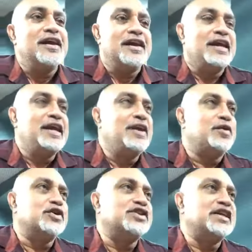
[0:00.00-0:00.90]
He
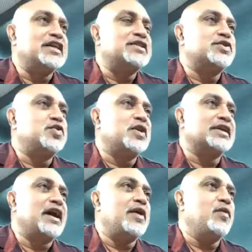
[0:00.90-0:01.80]
or she has to do what
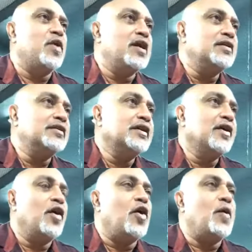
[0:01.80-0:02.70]
I want,
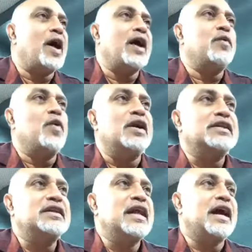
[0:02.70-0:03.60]
how I want
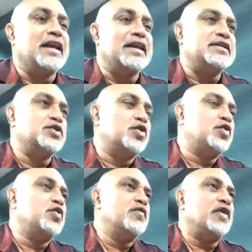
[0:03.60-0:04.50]
it, and there's no
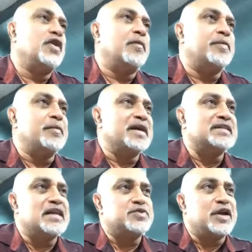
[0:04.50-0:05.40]
room for compromise.
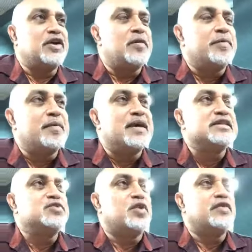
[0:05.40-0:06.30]
That's why compromise is
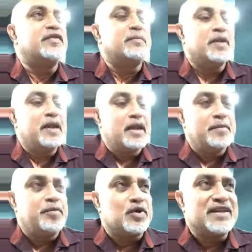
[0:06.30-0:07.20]
one of the
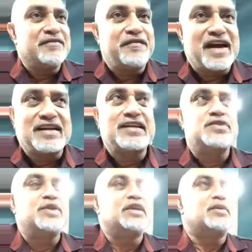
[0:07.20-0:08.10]
important factors
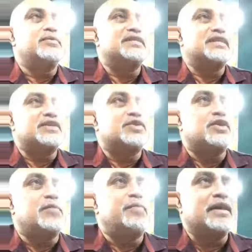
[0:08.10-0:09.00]
when it comes to sexual
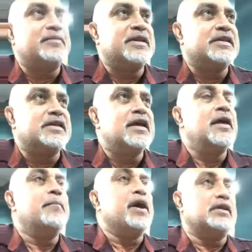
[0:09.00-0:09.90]
compatibility.
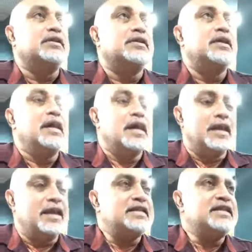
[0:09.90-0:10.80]
But
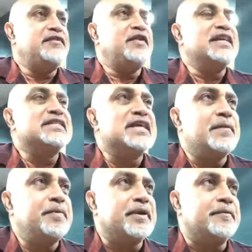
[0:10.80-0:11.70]
let's say, for example,